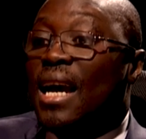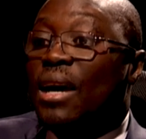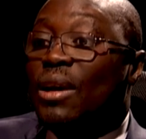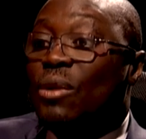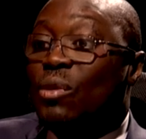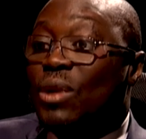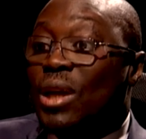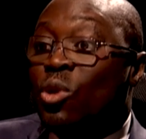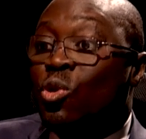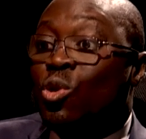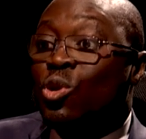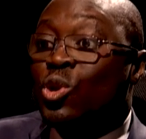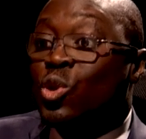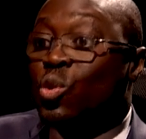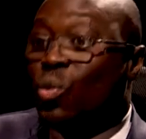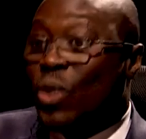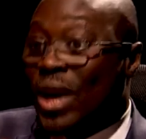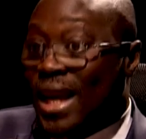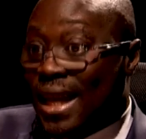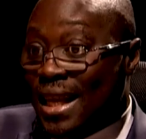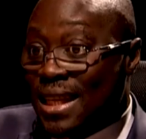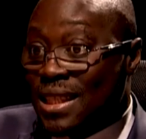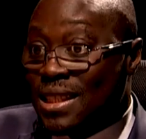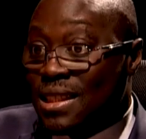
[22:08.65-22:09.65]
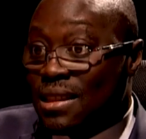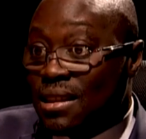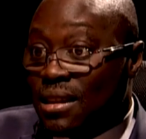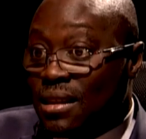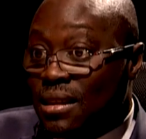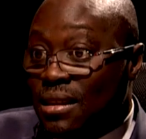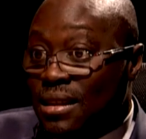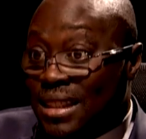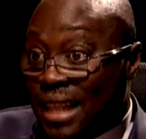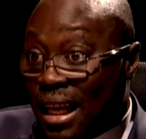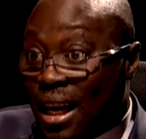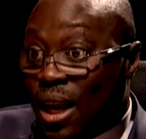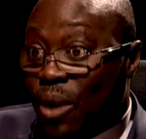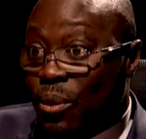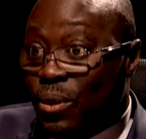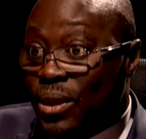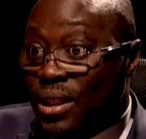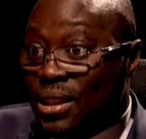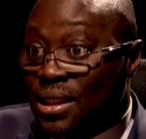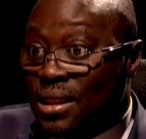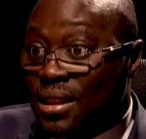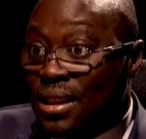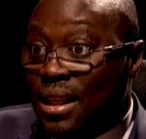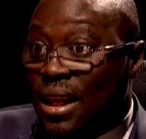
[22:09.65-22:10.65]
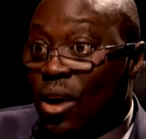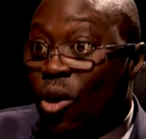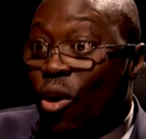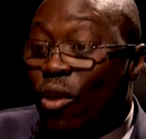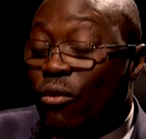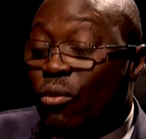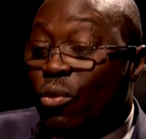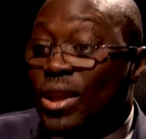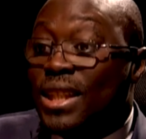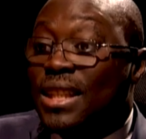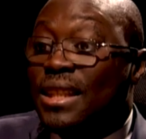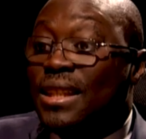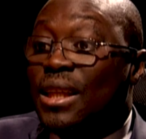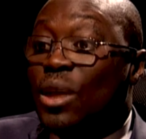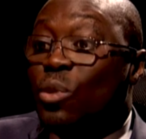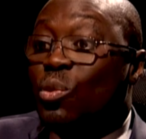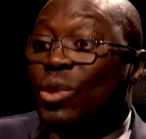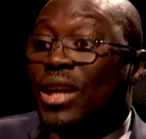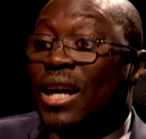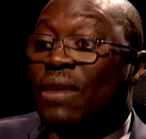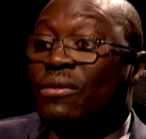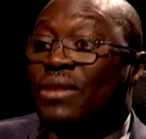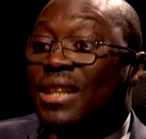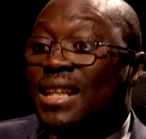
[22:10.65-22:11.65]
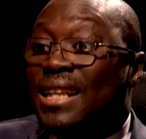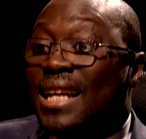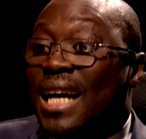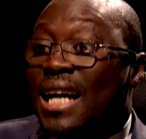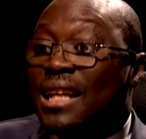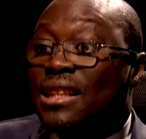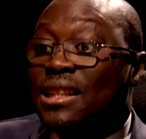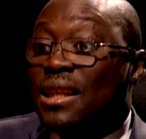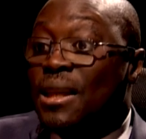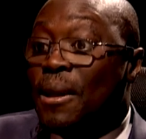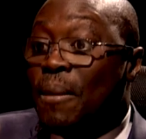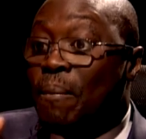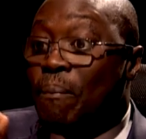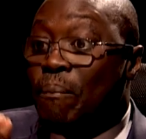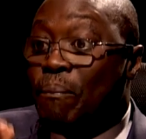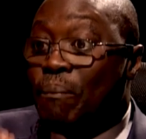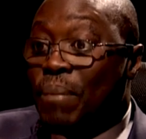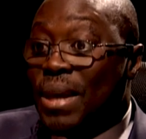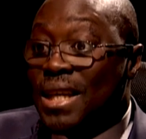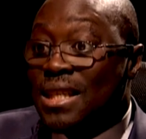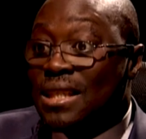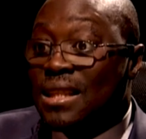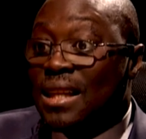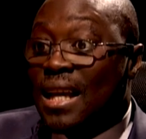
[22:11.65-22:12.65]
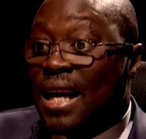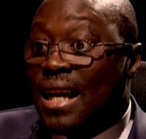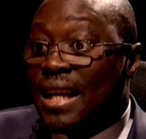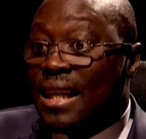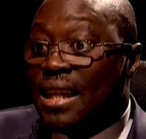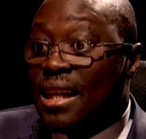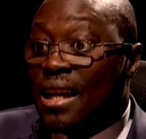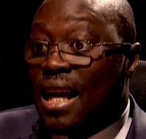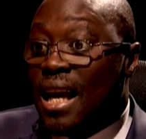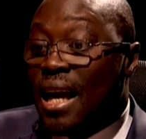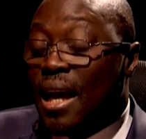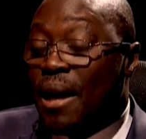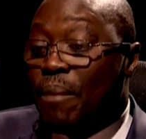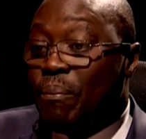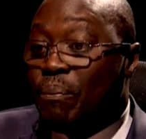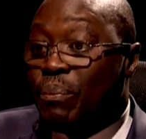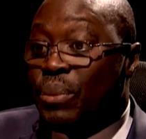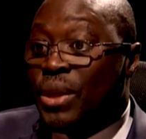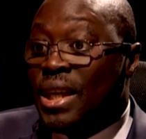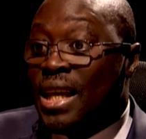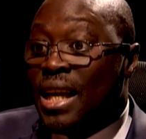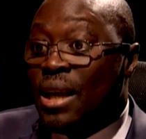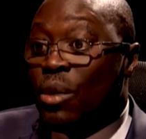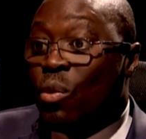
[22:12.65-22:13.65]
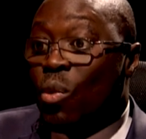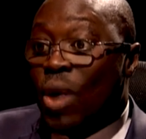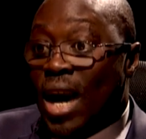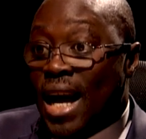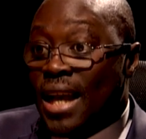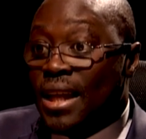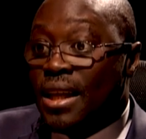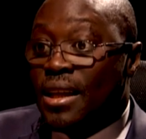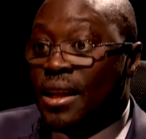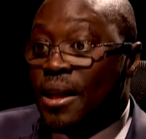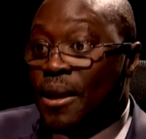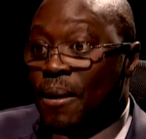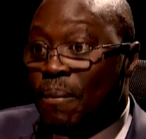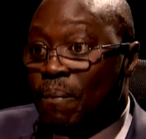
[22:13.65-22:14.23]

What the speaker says: those workers' salaries, of which they would have deduct personal PAYE,